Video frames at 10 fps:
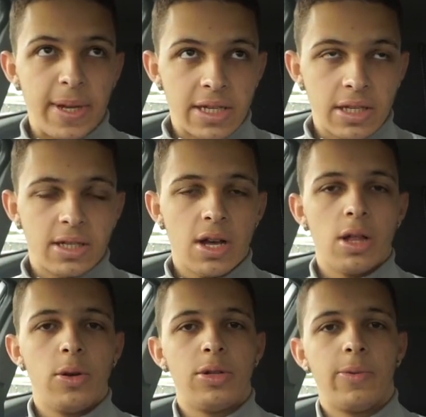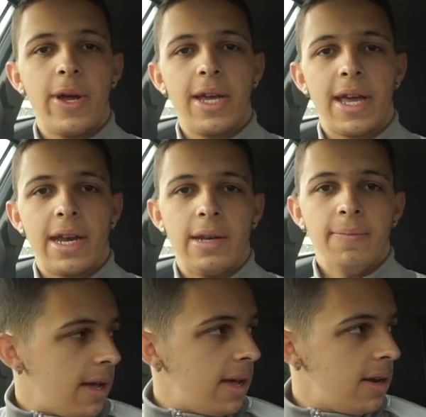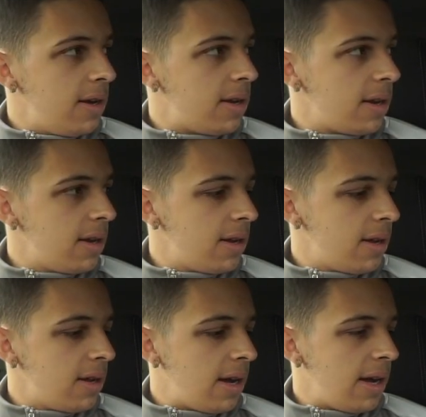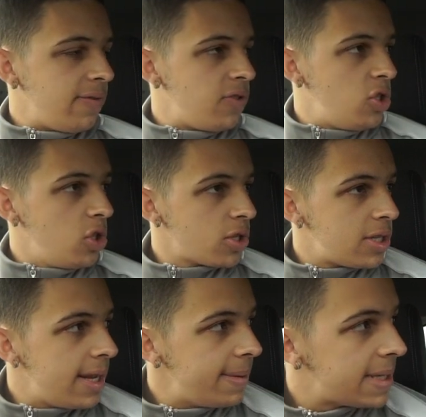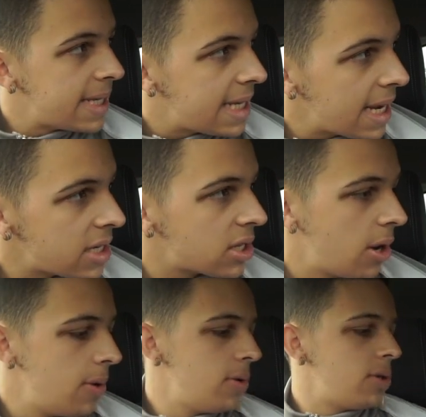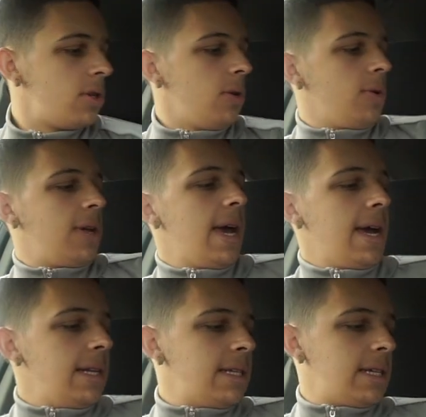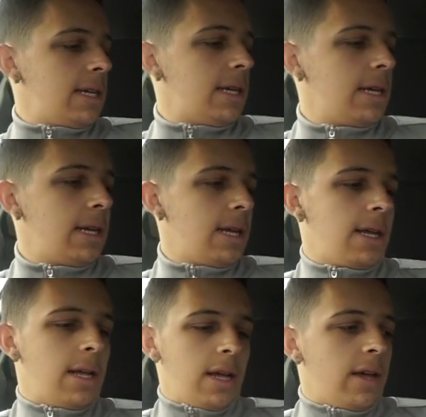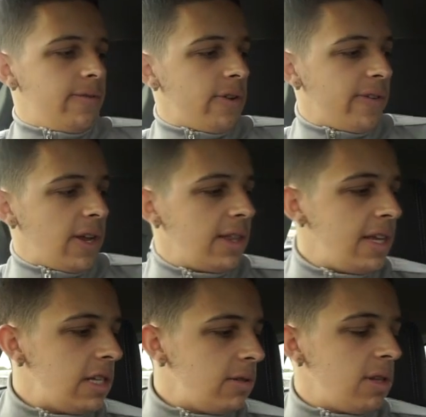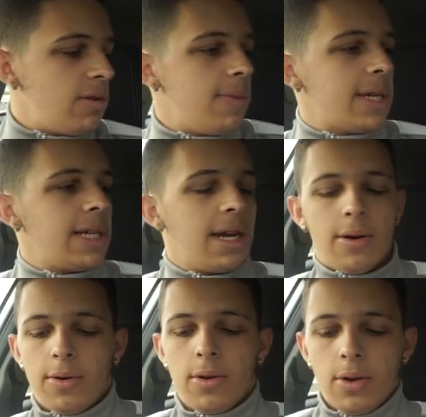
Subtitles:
to start losing weight again. And I've just nipped to Tesco to get, if you haven't had these then you're missing out.